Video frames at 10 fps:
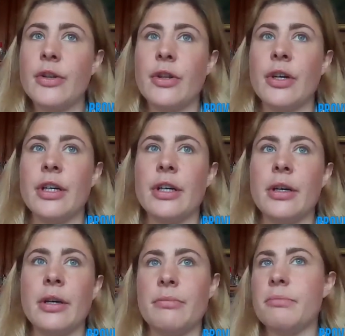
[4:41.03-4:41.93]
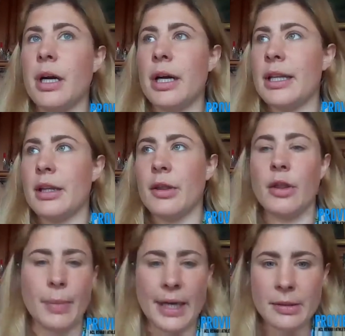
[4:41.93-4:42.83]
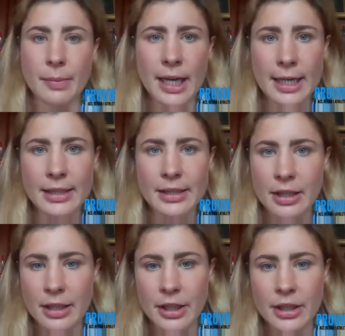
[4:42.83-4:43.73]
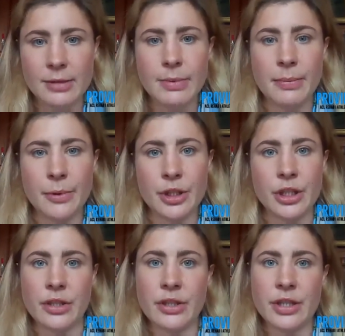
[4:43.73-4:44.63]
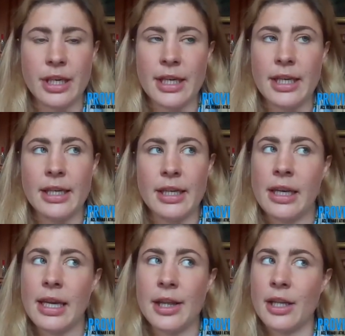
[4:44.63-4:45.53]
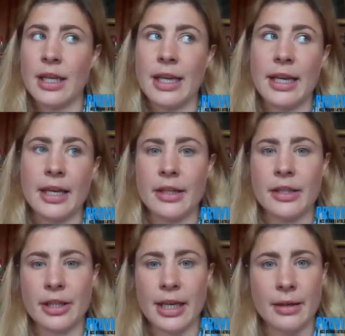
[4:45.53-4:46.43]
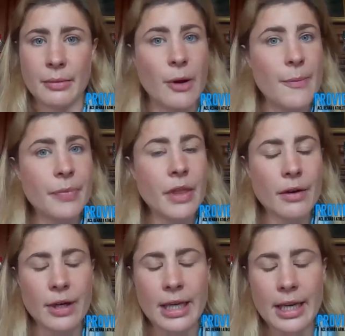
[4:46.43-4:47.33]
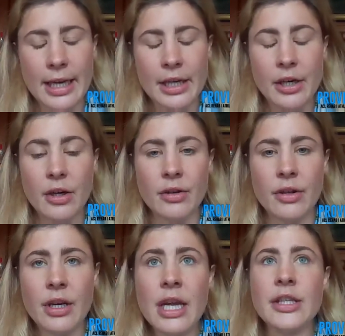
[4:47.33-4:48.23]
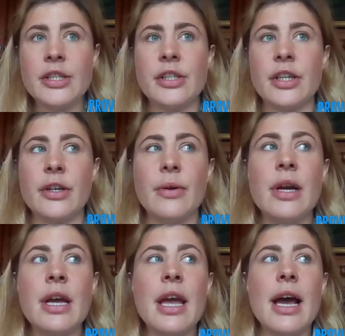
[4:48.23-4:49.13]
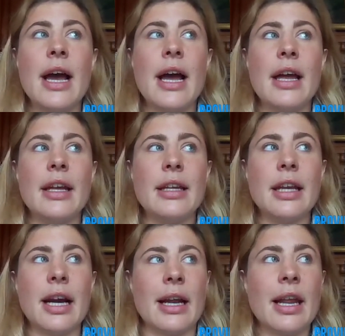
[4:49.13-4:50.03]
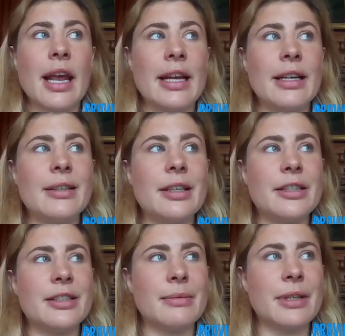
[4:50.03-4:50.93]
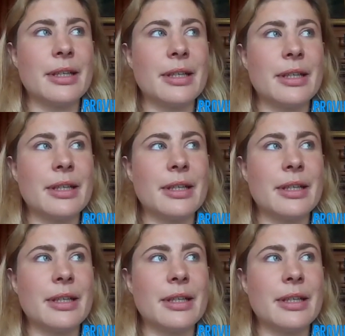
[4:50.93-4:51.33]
I think the better players are going to be produced in the league to then really kick on. So, yeah, it does sometimes